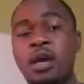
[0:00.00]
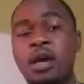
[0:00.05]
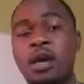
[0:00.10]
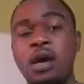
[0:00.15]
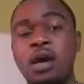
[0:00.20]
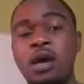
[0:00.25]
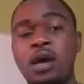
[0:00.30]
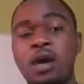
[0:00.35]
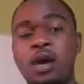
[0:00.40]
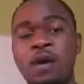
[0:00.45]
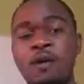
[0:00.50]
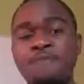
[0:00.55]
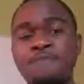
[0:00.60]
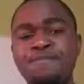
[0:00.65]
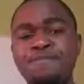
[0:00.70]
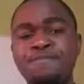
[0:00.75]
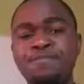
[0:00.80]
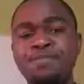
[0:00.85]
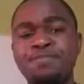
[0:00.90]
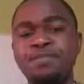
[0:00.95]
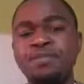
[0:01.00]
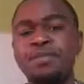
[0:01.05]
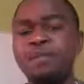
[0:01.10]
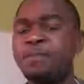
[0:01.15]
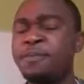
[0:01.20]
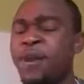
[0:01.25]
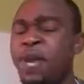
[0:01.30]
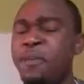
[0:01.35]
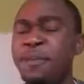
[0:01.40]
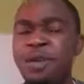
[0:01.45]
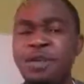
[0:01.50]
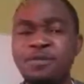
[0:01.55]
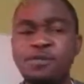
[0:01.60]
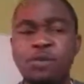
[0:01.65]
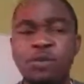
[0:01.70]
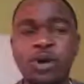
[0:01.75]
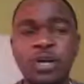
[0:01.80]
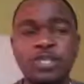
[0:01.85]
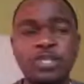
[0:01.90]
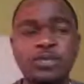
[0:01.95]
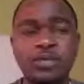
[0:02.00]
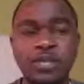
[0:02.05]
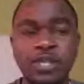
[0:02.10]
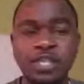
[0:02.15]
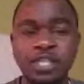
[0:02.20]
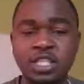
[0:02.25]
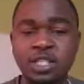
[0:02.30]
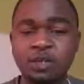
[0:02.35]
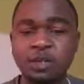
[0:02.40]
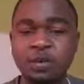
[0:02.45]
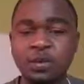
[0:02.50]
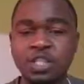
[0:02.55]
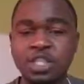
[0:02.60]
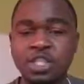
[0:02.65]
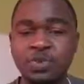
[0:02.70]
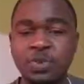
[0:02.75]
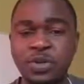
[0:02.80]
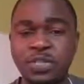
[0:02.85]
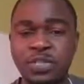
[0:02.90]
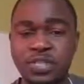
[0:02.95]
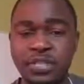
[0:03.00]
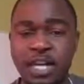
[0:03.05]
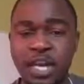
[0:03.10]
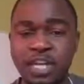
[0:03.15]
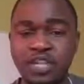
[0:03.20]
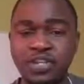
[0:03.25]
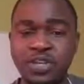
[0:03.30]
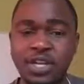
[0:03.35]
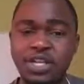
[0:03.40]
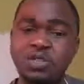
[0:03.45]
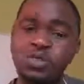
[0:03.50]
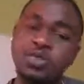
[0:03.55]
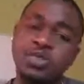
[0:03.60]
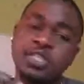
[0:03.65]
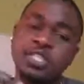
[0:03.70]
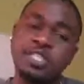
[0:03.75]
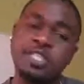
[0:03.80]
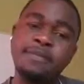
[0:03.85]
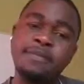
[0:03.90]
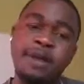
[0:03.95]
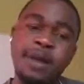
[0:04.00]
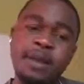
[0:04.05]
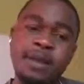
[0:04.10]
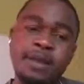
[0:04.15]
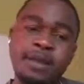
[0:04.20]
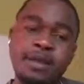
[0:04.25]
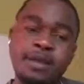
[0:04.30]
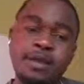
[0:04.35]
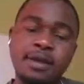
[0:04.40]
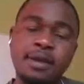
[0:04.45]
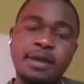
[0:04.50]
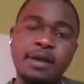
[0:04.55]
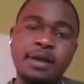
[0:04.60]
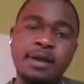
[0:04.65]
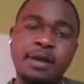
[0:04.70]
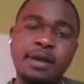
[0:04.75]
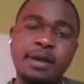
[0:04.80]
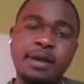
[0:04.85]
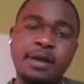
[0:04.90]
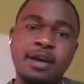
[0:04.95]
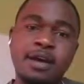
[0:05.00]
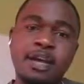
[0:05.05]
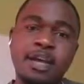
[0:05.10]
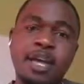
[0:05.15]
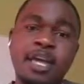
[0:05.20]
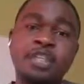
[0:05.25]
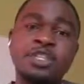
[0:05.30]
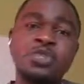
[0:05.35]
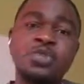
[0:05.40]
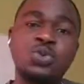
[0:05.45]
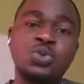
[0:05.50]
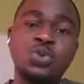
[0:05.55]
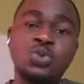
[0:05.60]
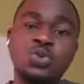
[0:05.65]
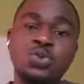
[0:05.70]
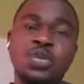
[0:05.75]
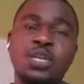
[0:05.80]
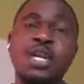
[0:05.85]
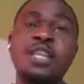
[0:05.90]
The primary focus within this project was actually to determine and to